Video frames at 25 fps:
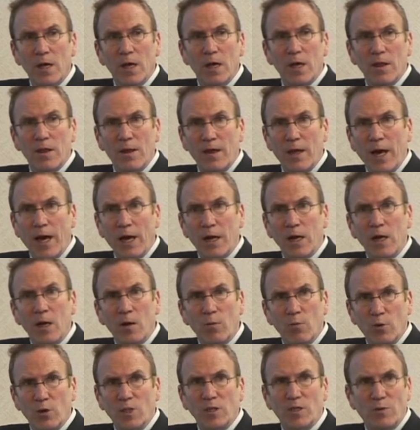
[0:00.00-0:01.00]

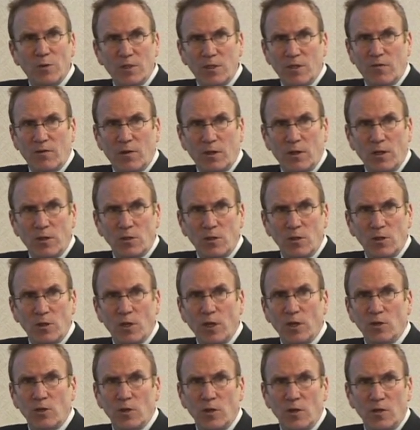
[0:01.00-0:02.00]
that breed-specific
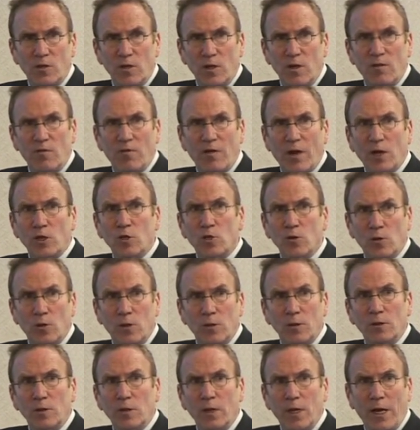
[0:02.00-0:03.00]
legislation is ineffectual